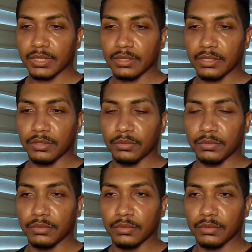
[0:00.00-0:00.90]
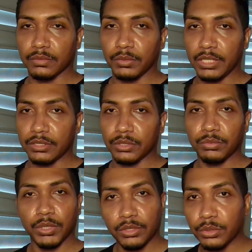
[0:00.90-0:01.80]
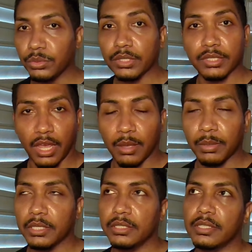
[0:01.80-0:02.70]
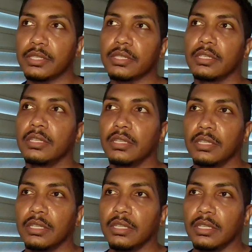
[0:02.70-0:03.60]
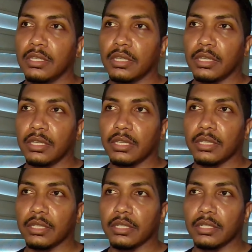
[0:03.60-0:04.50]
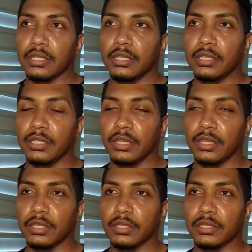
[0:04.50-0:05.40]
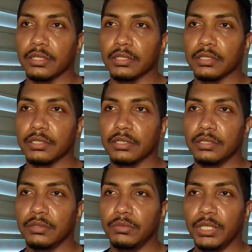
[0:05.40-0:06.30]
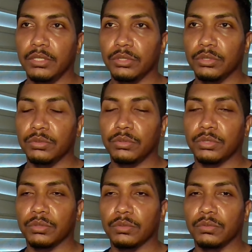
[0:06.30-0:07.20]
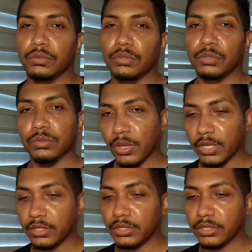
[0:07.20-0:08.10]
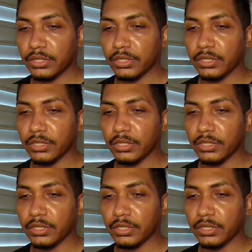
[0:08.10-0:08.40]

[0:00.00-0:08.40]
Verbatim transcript: The Wii to Wii U, the tablets, and the Wii U to Switch,